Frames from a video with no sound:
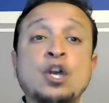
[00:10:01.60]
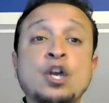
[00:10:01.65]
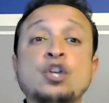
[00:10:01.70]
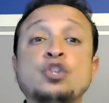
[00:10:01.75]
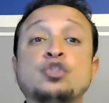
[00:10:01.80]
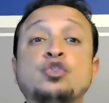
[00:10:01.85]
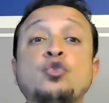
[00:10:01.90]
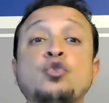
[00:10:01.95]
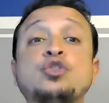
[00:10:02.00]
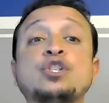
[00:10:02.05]

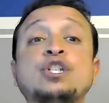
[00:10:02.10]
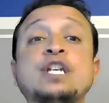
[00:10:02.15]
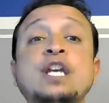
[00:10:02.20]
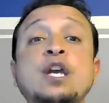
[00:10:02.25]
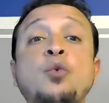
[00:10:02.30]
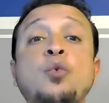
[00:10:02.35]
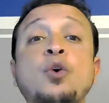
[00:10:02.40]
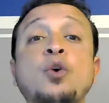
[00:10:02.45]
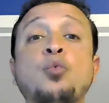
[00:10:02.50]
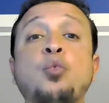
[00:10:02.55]
So
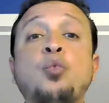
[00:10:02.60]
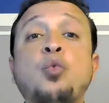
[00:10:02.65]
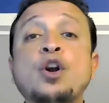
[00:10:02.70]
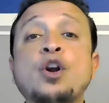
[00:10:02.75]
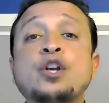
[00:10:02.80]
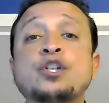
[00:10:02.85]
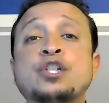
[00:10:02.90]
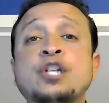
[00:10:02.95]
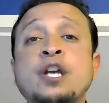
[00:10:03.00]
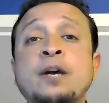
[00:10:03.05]
she would
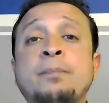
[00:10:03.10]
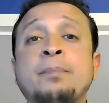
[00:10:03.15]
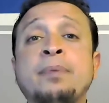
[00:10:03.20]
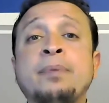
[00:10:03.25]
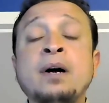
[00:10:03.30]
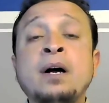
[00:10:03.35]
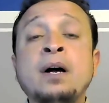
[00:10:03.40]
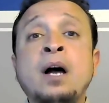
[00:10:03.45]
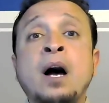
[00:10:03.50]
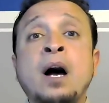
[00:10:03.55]
worship
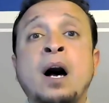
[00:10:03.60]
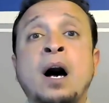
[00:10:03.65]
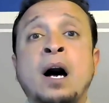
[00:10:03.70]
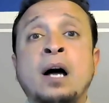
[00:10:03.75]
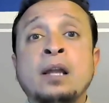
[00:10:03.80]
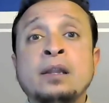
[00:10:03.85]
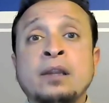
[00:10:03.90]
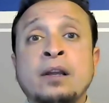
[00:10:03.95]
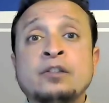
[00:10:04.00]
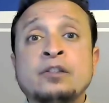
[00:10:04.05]

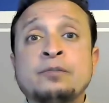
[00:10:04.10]
Allah